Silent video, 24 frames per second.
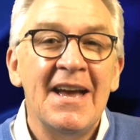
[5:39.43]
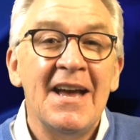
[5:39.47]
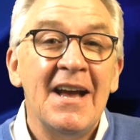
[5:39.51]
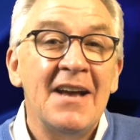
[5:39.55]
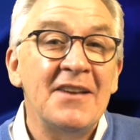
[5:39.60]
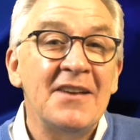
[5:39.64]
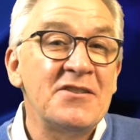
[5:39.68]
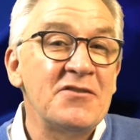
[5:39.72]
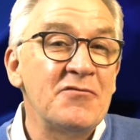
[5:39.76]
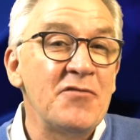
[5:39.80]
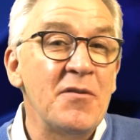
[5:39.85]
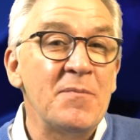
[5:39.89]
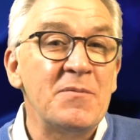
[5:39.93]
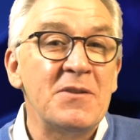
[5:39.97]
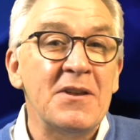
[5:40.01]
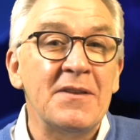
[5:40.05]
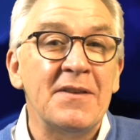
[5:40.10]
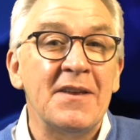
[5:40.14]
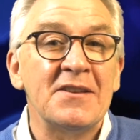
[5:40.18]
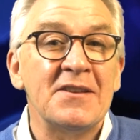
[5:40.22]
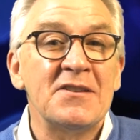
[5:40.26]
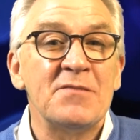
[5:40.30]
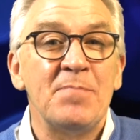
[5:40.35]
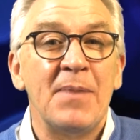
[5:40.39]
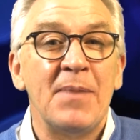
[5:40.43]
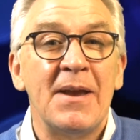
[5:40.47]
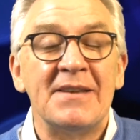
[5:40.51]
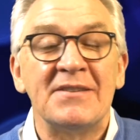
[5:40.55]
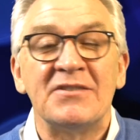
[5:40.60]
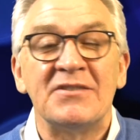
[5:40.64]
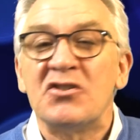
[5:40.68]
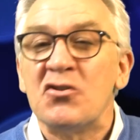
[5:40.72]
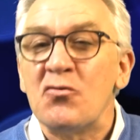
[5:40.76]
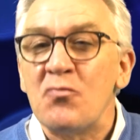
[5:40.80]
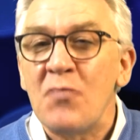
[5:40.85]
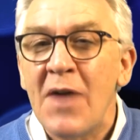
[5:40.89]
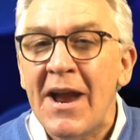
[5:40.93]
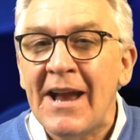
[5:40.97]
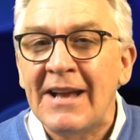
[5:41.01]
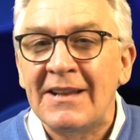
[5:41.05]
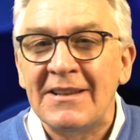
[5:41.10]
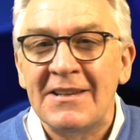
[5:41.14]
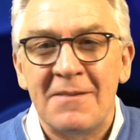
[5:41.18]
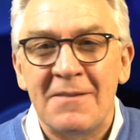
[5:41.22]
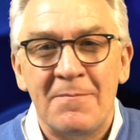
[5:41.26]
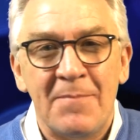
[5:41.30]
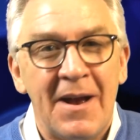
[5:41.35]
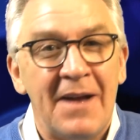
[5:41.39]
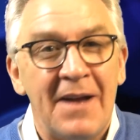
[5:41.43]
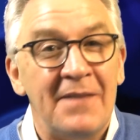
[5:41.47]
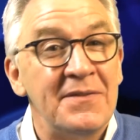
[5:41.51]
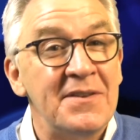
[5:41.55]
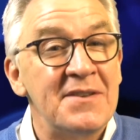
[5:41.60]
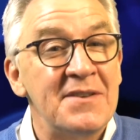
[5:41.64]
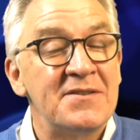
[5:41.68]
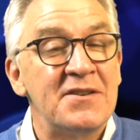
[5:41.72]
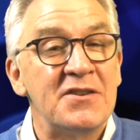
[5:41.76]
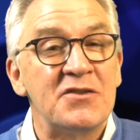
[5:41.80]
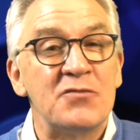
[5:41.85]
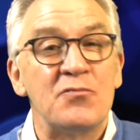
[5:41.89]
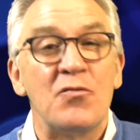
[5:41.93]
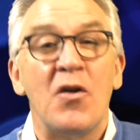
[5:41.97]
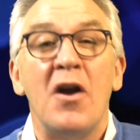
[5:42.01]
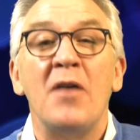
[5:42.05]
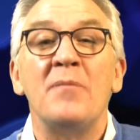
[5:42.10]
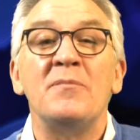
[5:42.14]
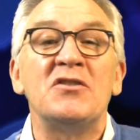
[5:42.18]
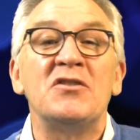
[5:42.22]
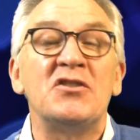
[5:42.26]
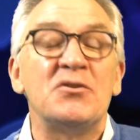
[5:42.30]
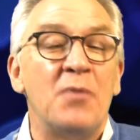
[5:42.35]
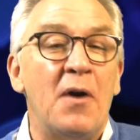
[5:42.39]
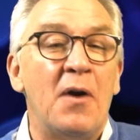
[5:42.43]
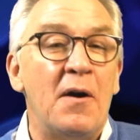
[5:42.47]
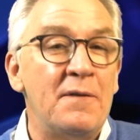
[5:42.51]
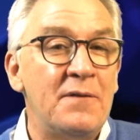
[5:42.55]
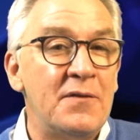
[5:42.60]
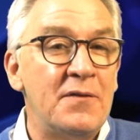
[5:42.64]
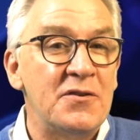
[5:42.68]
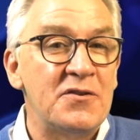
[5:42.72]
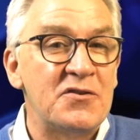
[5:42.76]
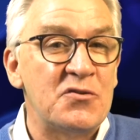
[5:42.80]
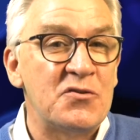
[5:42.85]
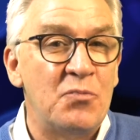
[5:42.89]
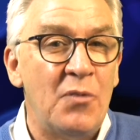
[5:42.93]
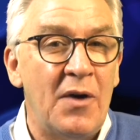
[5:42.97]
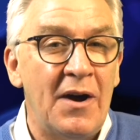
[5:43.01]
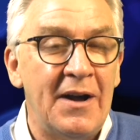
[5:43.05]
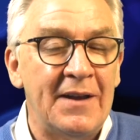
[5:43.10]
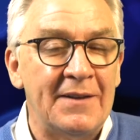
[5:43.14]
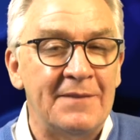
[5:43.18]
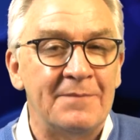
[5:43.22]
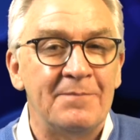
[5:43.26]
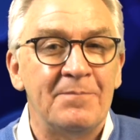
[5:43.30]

A scripture that speaks directly about this is Romans 12, verse 1.